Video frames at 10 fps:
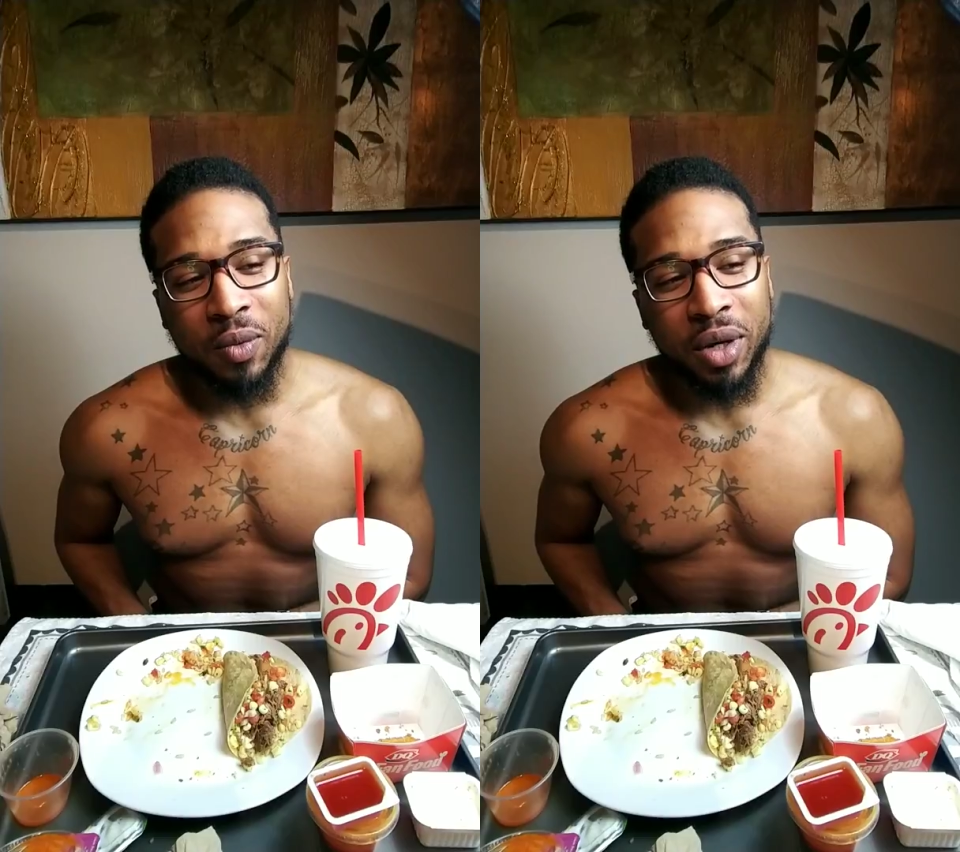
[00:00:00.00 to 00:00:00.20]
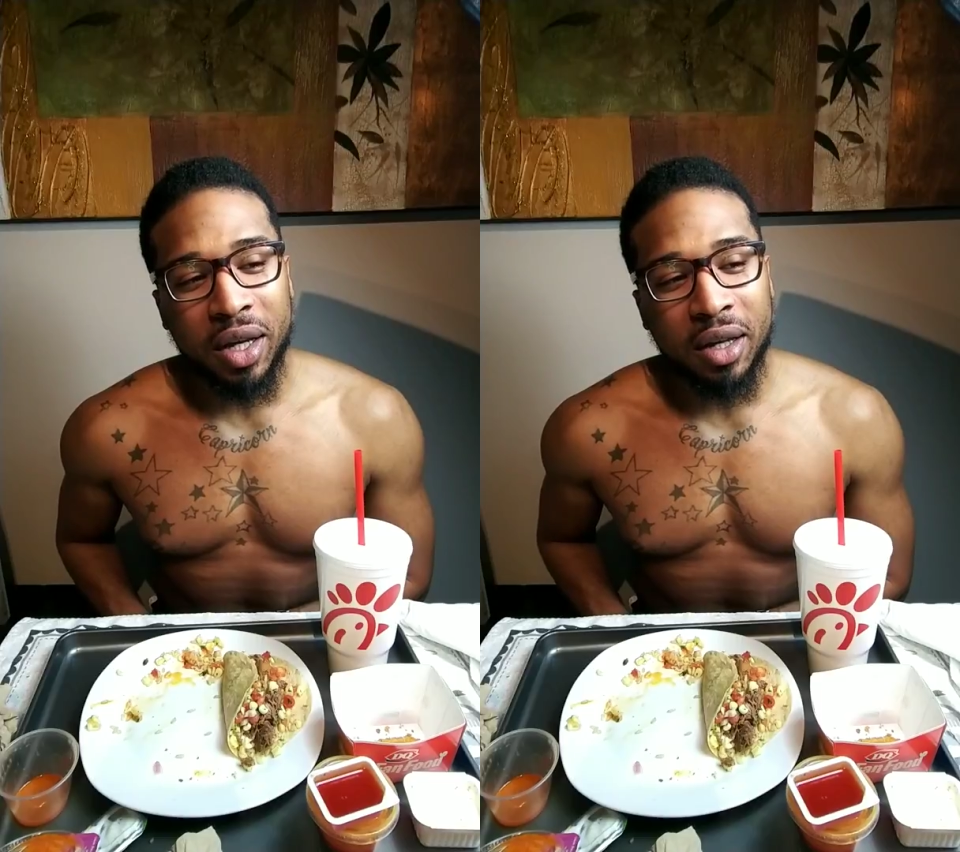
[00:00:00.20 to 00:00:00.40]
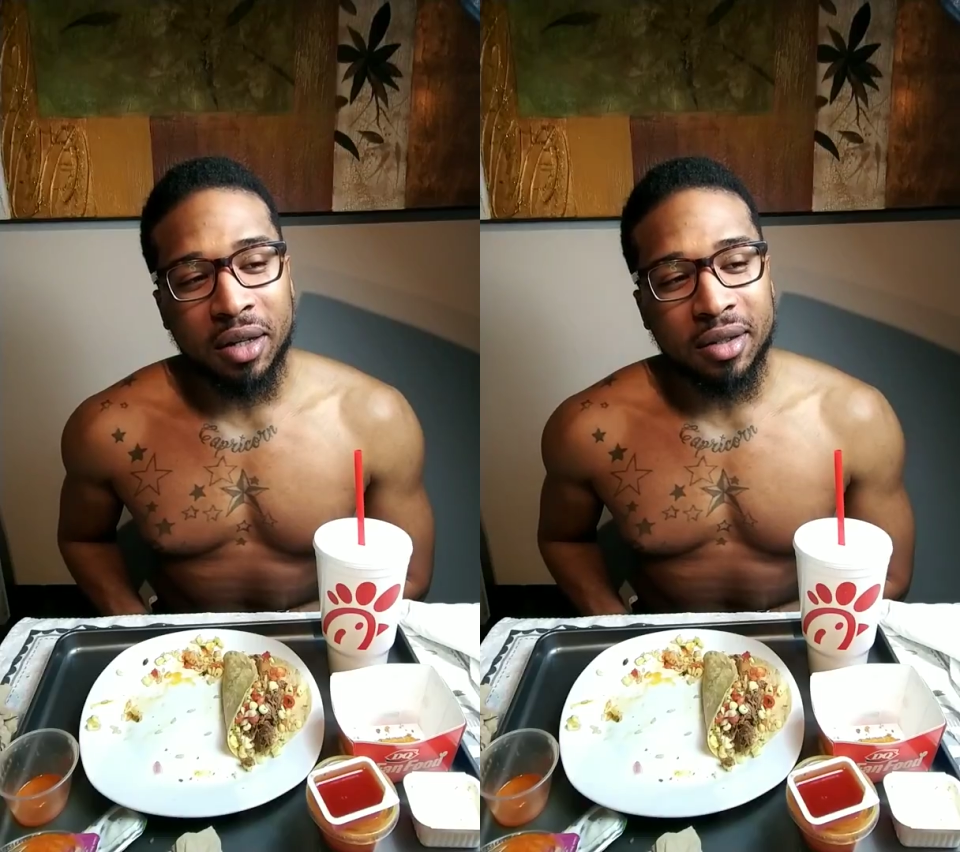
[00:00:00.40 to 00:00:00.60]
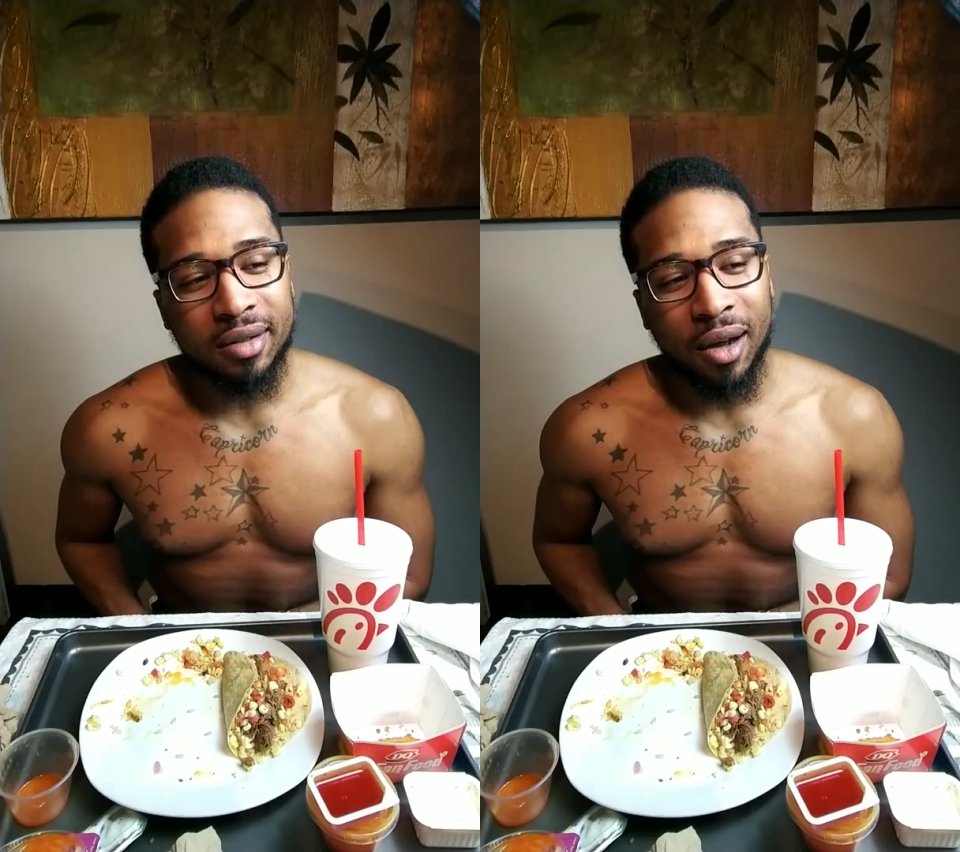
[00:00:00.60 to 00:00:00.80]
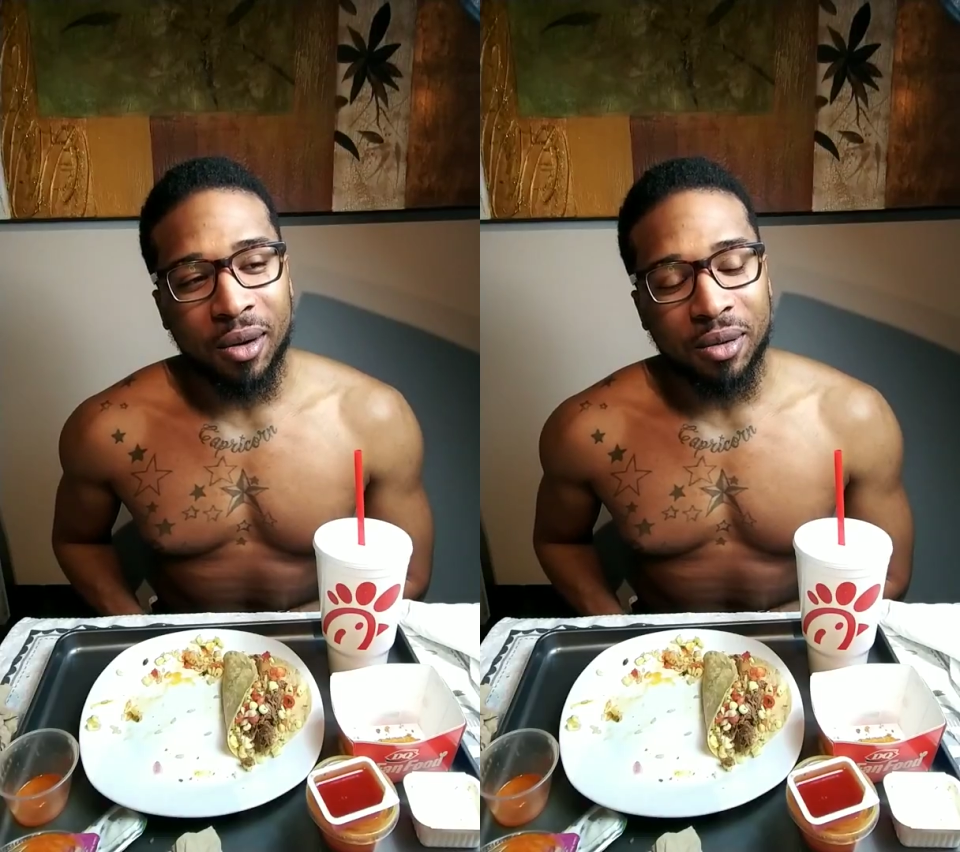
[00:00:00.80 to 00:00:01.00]
when
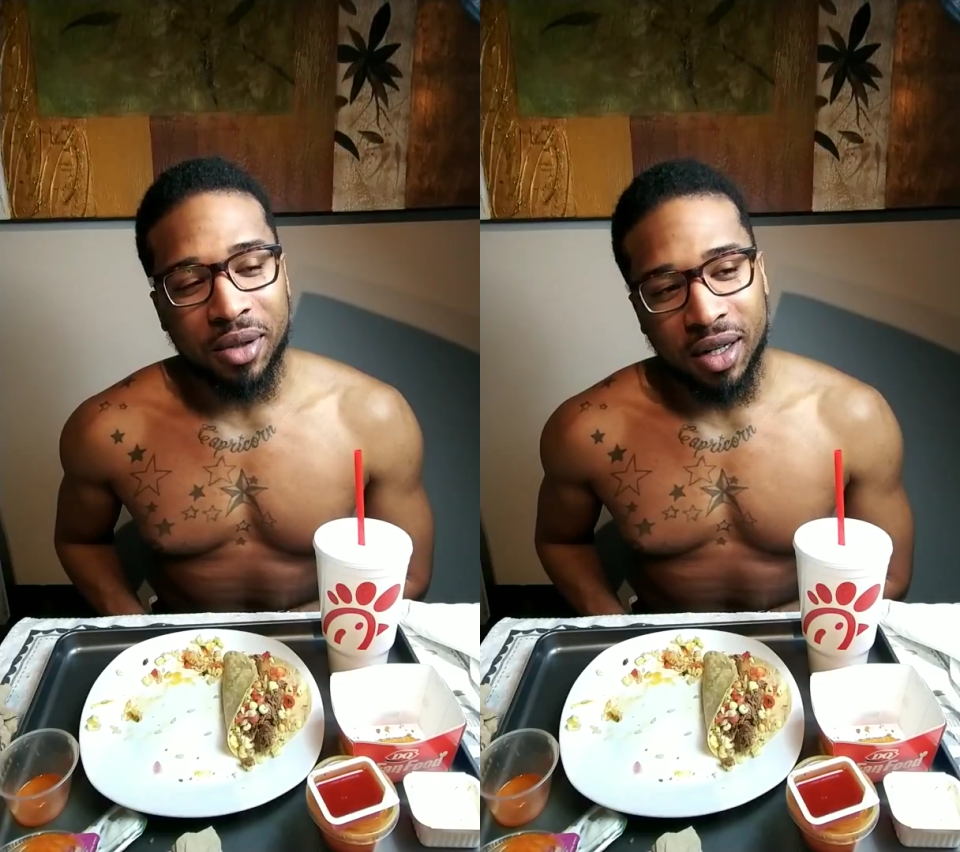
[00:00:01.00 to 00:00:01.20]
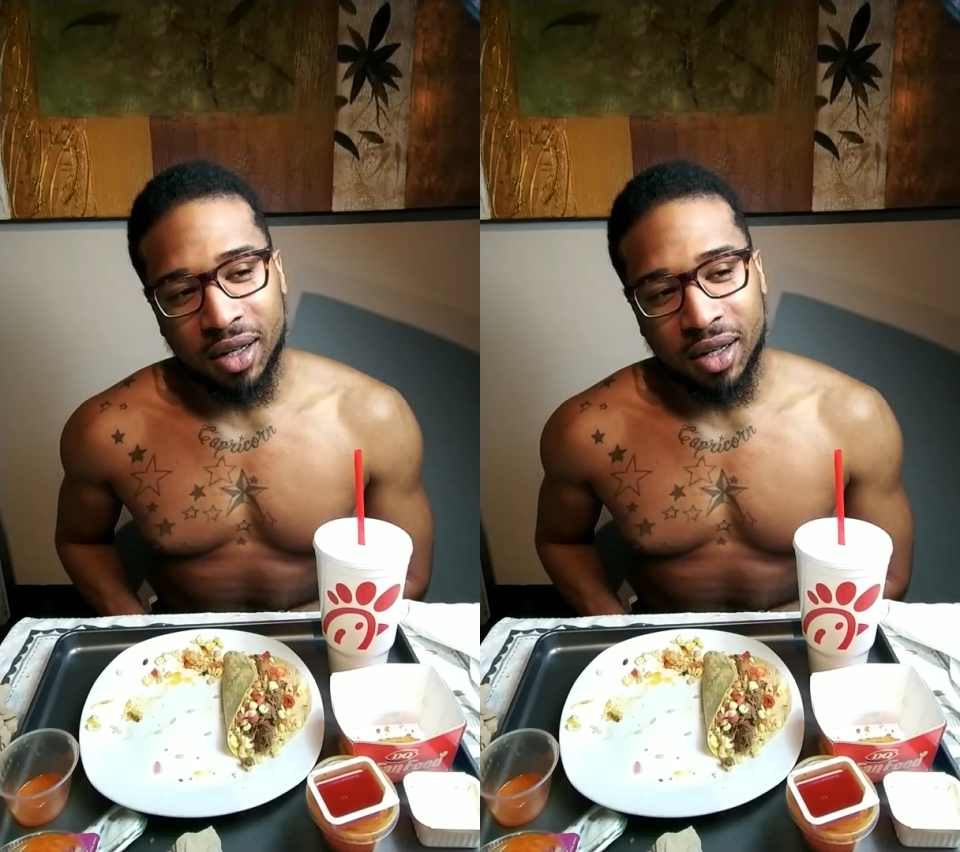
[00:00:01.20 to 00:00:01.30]
on